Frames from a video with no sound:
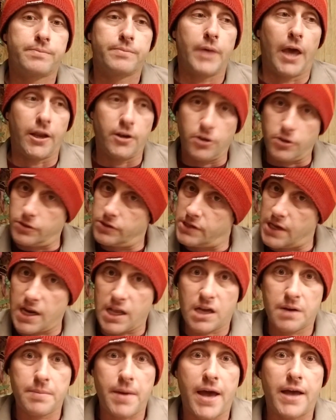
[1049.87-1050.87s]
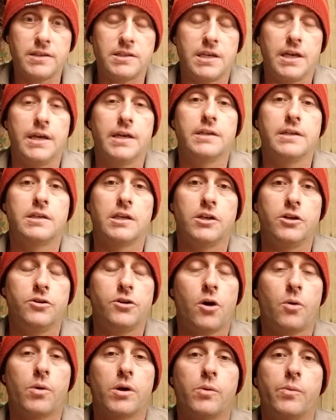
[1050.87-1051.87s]
you're sending them as is, and you
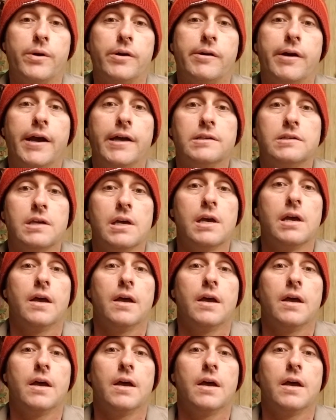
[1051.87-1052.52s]
don't want to winterize,